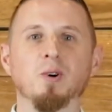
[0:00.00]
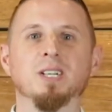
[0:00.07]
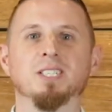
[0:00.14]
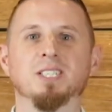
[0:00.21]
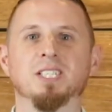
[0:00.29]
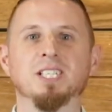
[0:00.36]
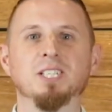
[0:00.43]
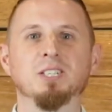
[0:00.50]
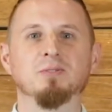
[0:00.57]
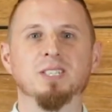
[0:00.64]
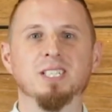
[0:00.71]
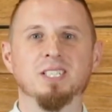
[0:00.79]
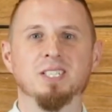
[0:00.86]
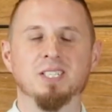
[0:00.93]
forward to seeing you
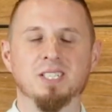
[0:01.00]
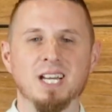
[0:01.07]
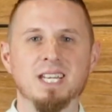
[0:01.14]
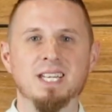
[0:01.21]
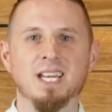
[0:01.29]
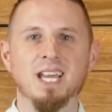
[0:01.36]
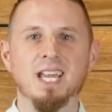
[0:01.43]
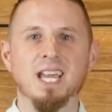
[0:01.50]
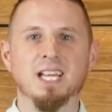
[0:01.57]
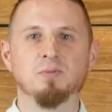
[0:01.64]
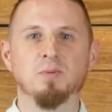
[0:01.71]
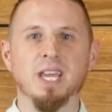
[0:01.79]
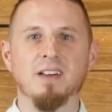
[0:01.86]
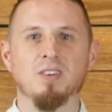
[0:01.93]
this Sunday
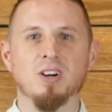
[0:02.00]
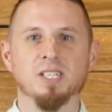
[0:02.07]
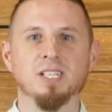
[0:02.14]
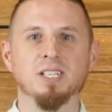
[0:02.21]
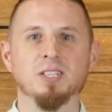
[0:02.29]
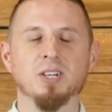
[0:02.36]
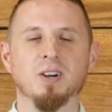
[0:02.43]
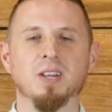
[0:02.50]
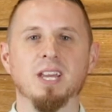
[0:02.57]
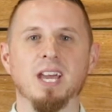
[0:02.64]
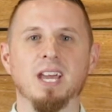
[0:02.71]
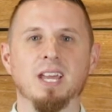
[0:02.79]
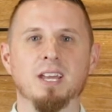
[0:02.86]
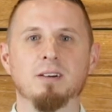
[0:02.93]
as we have our
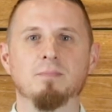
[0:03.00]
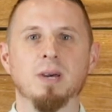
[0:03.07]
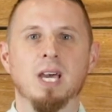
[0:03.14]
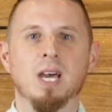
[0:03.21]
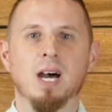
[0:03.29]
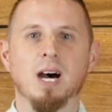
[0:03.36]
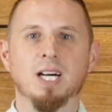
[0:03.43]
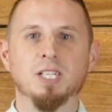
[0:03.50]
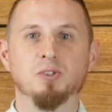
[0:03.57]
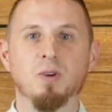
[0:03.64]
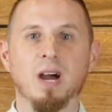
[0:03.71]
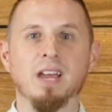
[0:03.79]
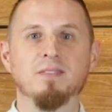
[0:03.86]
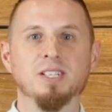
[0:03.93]
10:30 a.m.
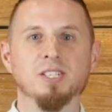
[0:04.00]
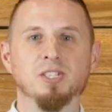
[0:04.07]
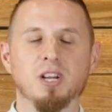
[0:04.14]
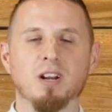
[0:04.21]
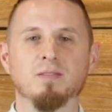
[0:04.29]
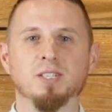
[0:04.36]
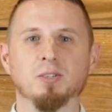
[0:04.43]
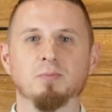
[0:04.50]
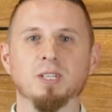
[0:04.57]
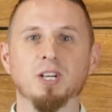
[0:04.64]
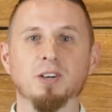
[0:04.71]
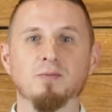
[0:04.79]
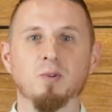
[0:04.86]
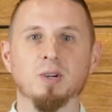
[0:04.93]
Drive-in service. So we
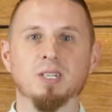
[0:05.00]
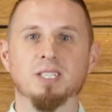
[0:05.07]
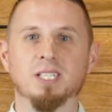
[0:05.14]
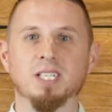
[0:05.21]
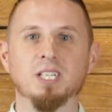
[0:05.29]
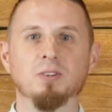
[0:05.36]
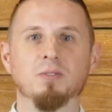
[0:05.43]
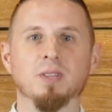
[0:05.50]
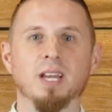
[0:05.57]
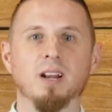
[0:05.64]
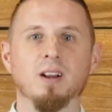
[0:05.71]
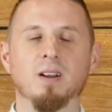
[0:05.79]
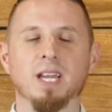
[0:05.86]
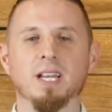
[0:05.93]
look forward to seeing you
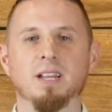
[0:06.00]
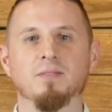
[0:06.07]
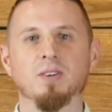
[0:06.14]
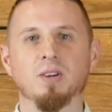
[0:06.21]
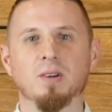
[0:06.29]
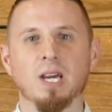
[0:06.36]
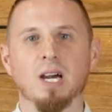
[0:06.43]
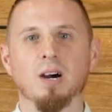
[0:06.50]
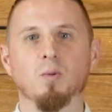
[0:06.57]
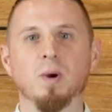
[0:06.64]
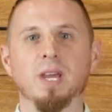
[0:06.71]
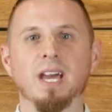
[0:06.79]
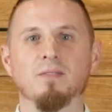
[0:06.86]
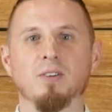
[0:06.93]
there. And if you,
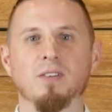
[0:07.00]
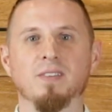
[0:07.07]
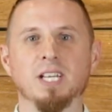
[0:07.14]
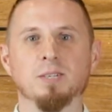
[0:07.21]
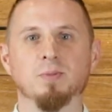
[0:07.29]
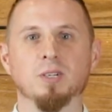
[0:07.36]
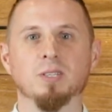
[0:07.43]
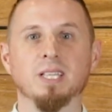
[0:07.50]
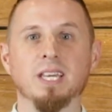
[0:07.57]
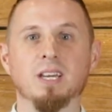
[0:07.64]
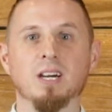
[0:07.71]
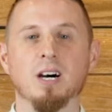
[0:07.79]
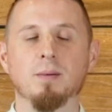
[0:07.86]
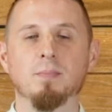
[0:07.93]
we have our Facebook
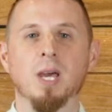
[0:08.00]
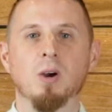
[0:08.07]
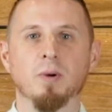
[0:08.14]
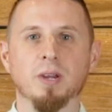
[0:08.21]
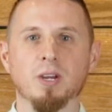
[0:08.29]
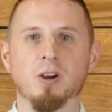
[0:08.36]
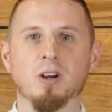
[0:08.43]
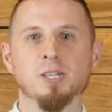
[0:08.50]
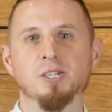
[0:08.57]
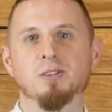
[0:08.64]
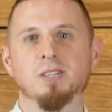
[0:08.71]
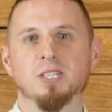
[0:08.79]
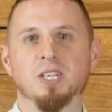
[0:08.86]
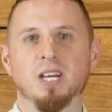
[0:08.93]
link up, we
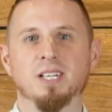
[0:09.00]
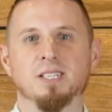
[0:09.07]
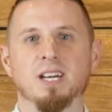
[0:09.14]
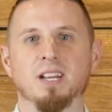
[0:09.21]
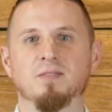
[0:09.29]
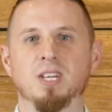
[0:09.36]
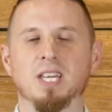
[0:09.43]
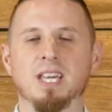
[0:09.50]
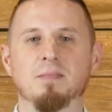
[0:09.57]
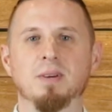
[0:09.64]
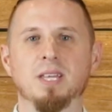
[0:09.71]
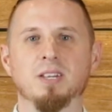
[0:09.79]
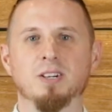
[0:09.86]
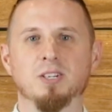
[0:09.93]
encourage you to check us out if you
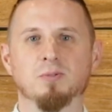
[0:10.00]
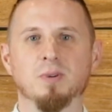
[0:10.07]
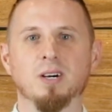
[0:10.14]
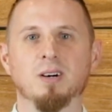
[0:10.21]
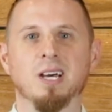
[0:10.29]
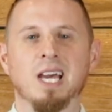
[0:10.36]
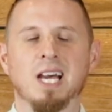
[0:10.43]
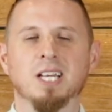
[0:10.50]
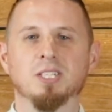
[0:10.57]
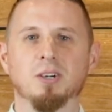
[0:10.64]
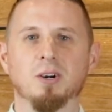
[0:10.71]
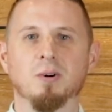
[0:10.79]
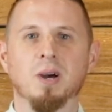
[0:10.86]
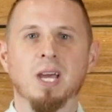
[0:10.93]
can't be there as well.
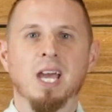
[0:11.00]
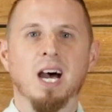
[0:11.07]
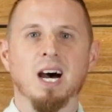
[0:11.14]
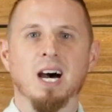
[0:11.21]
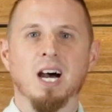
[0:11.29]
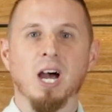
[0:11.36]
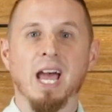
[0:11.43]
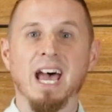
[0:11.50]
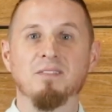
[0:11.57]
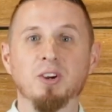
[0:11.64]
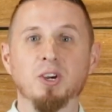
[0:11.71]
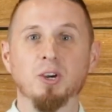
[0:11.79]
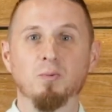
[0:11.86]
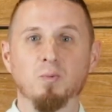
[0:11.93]
So
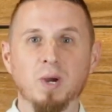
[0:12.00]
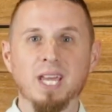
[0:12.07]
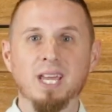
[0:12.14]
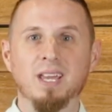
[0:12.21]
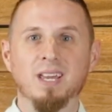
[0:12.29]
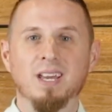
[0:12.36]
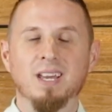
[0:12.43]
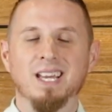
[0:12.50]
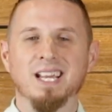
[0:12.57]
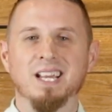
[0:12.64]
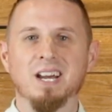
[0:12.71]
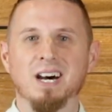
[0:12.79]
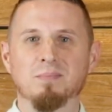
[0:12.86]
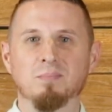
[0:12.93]
have a good week.
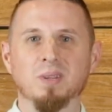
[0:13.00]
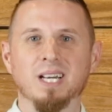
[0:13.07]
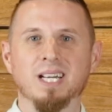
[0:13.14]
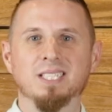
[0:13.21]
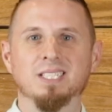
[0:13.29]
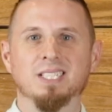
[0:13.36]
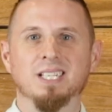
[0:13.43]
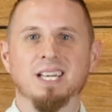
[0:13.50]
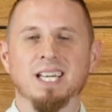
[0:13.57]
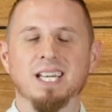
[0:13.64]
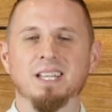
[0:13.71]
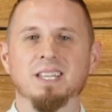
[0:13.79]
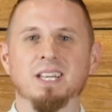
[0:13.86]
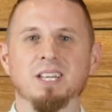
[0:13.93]
God bless.
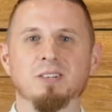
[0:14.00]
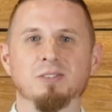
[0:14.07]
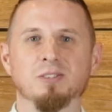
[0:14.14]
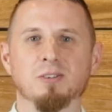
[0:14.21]
And thank you